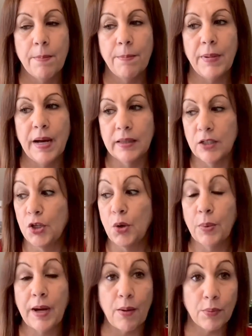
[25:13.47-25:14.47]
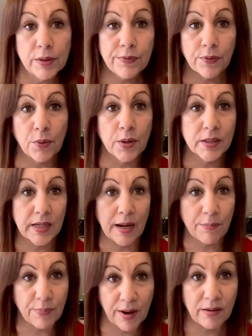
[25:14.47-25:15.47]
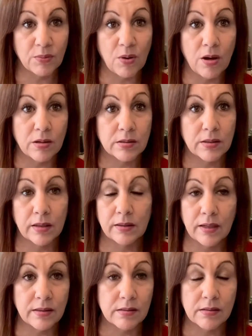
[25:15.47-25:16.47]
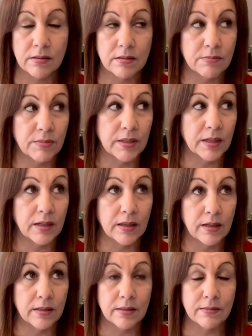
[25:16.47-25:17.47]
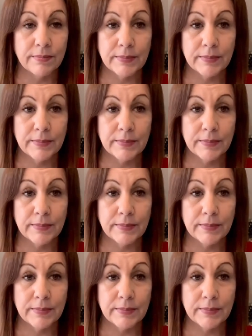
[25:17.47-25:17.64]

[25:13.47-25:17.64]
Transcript: But, you know, got wood floors and brown walls. Like, that's just ridiculous.